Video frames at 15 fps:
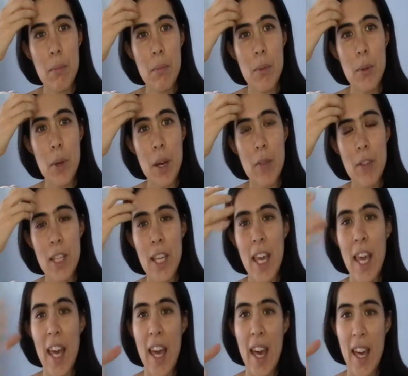you have a
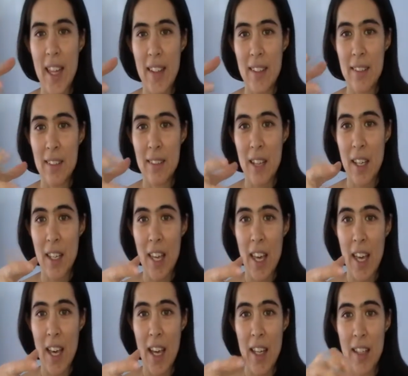can, a
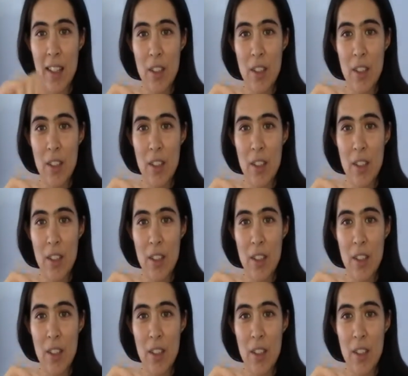can,